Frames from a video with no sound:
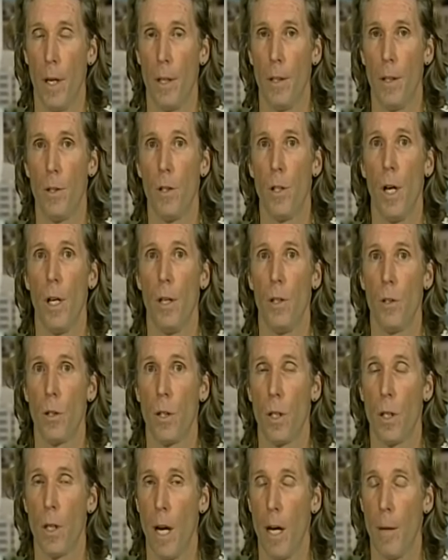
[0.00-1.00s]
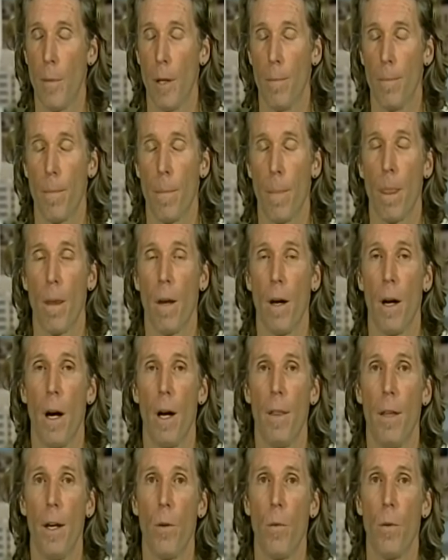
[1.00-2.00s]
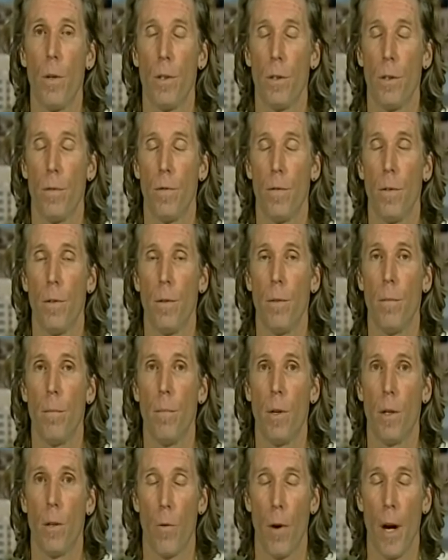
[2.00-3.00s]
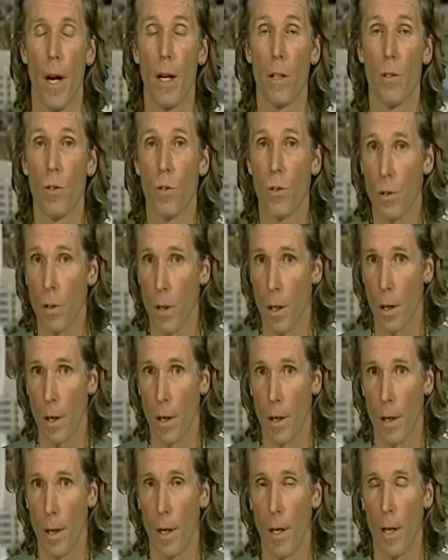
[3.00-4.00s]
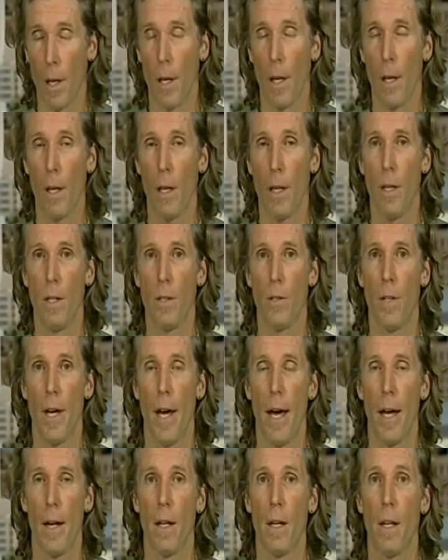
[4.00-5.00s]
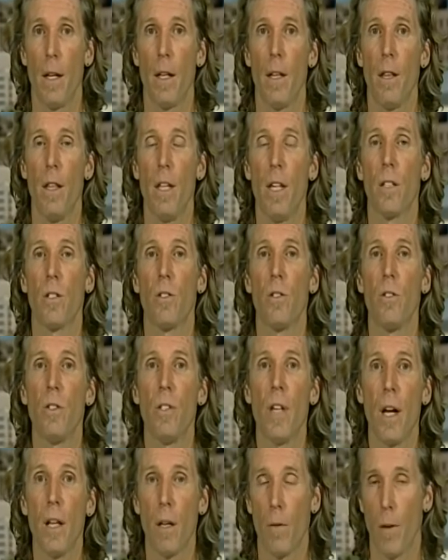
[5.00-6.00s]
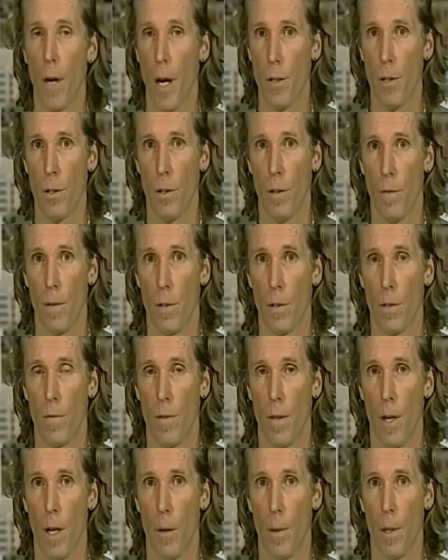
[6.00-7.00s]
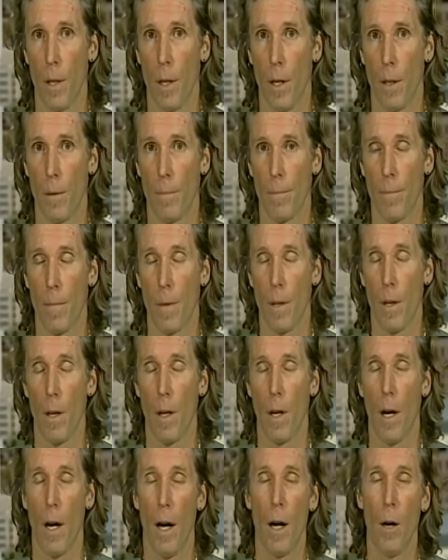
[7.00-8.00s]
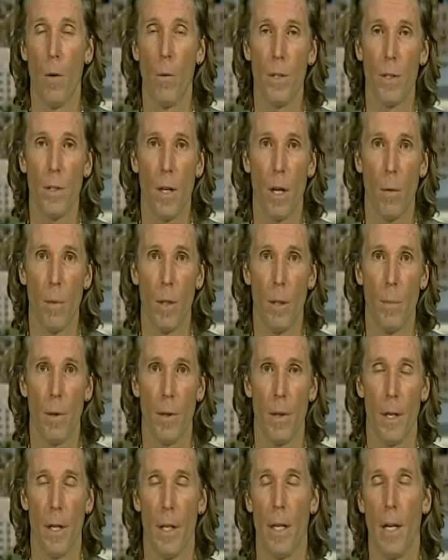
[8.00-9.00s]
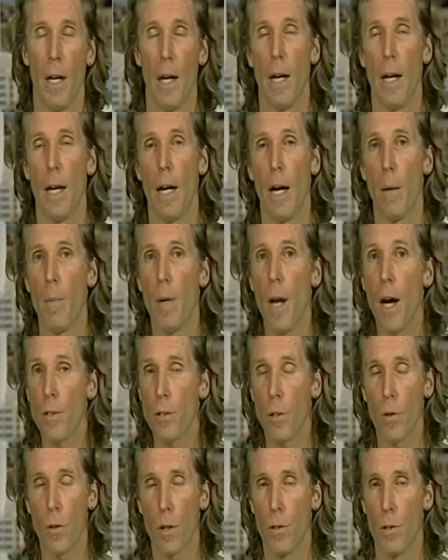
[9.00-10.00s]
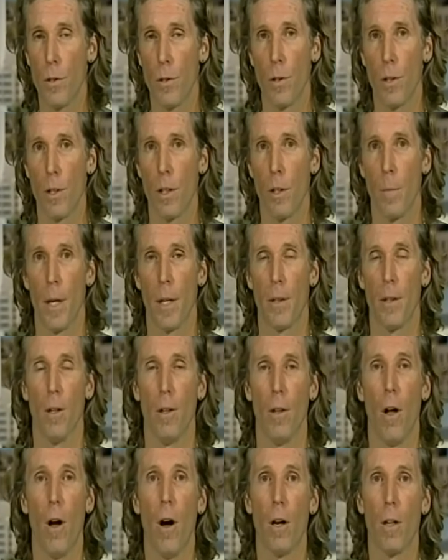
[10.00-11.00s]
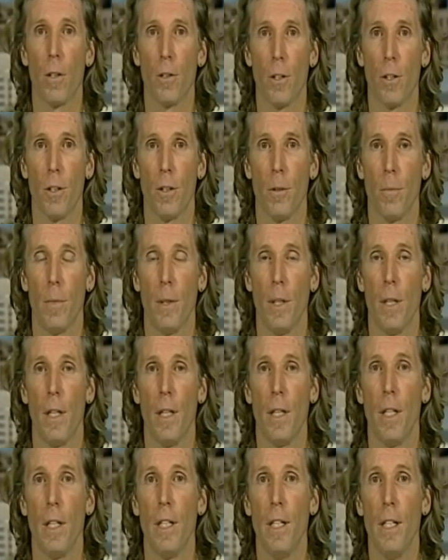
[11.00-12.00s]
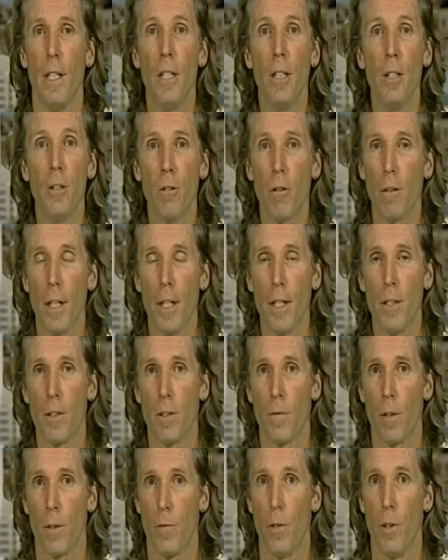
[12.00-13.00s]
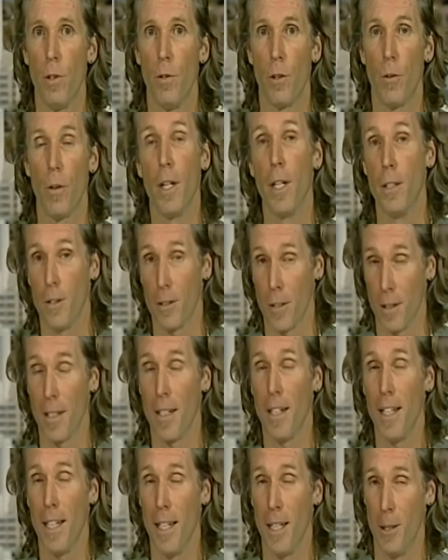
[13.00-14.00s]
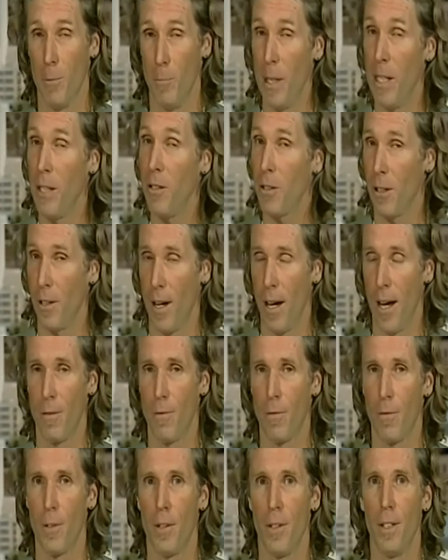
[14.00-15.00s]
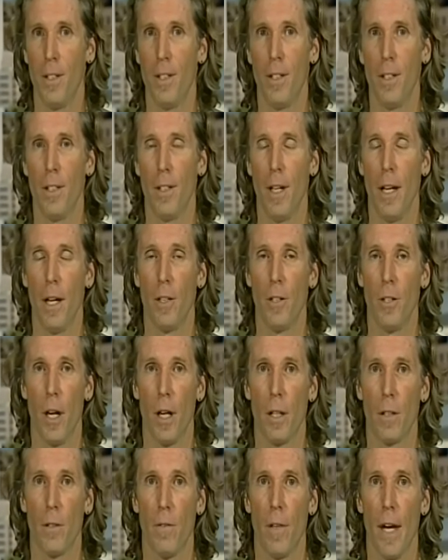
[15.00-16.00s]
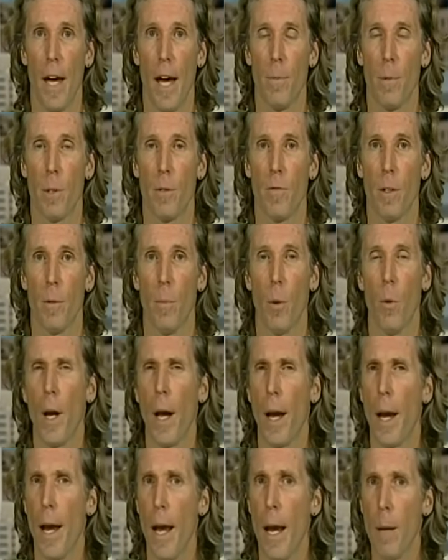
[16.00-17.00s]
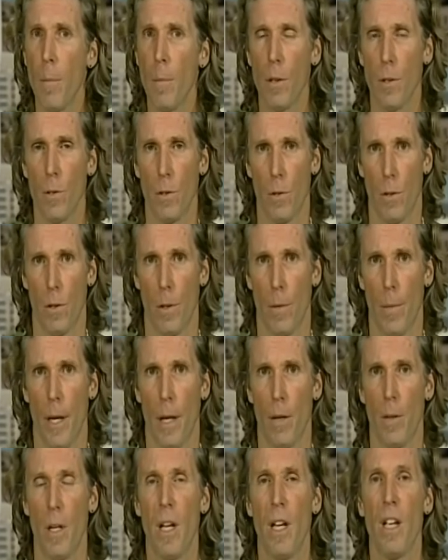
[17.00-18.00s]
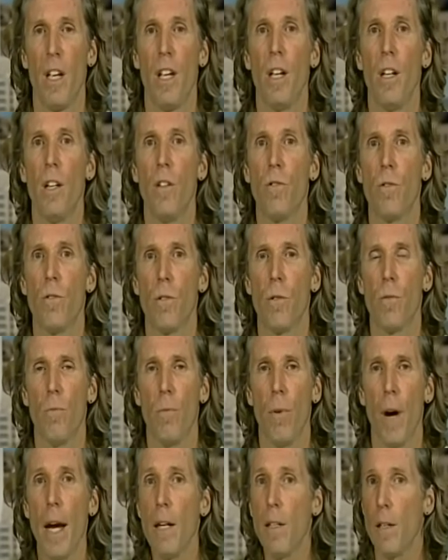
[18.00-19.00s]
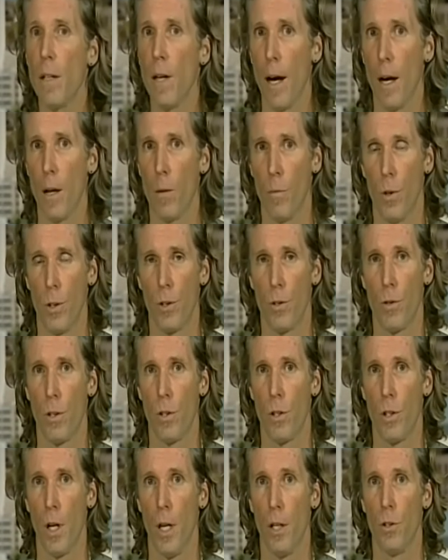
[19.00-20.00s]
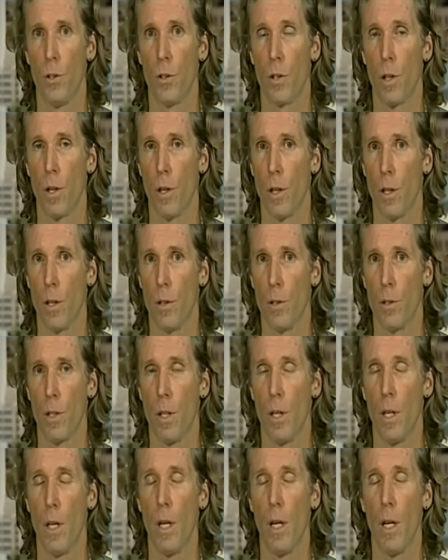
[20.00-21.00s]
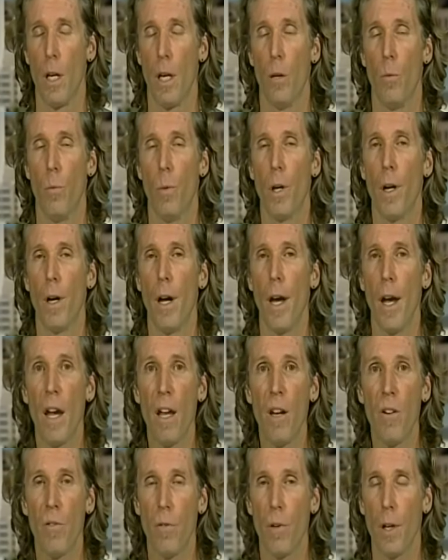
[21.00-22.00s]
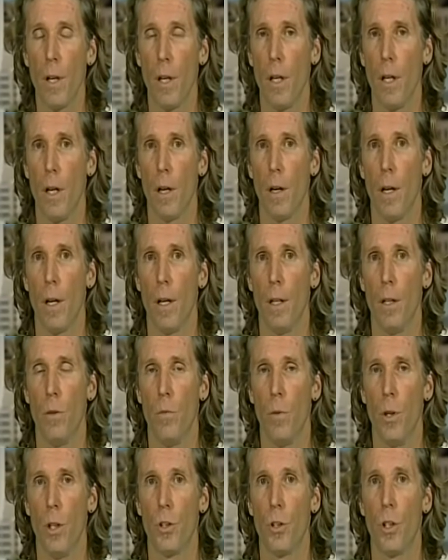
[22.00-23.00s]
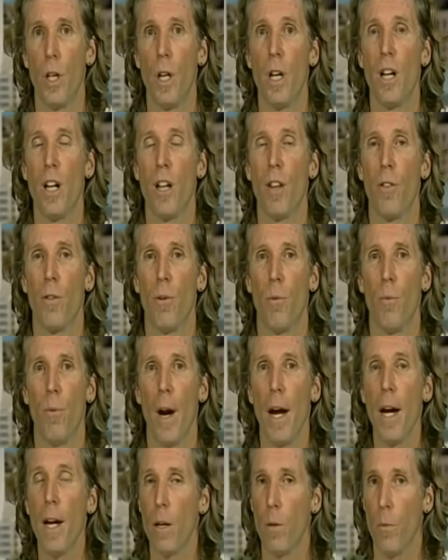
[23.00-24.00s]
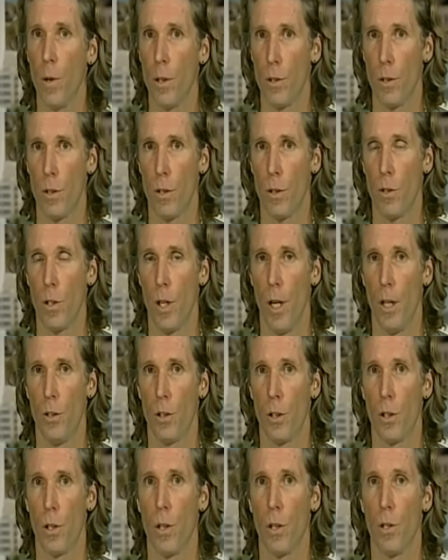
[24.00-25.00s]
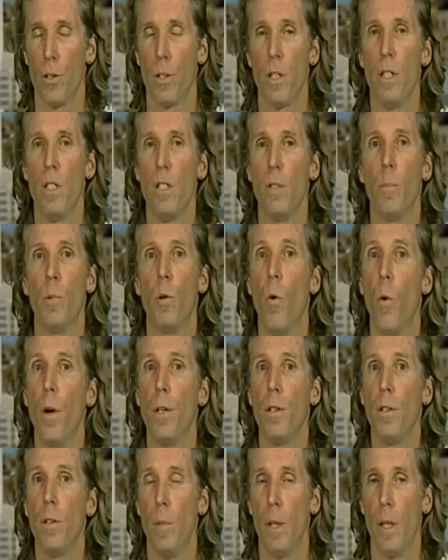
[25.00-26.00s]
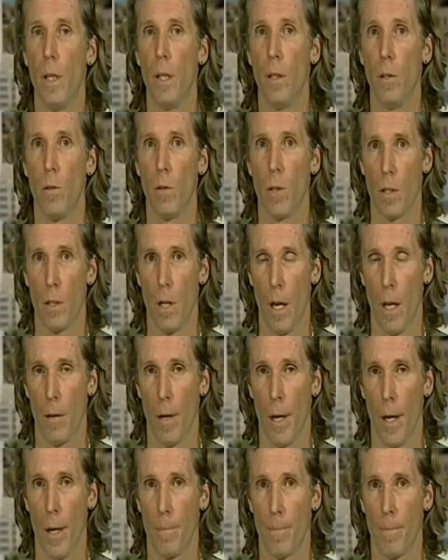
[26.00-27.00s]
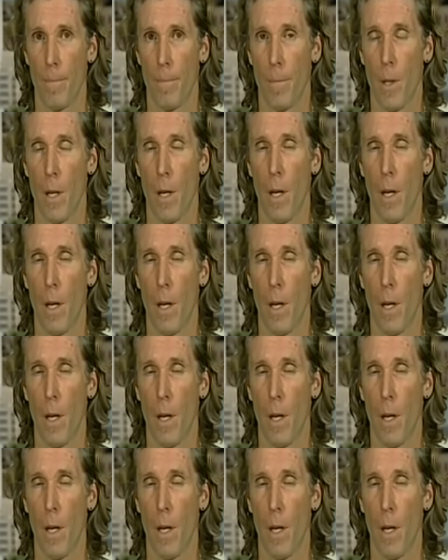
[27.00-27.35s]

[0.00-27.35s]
begun to change climate. I think what's of great concern is that the acceleration of this phenomenon. I always tell people that I'm not so concerned about the long-term increase of a few degrees. It means a lot for the energetics of the atmosphere, but what I am concerned about is the rate at which the change occurs. And we're entering an era in which the rate at which this change occurs is going to begin to accelerate.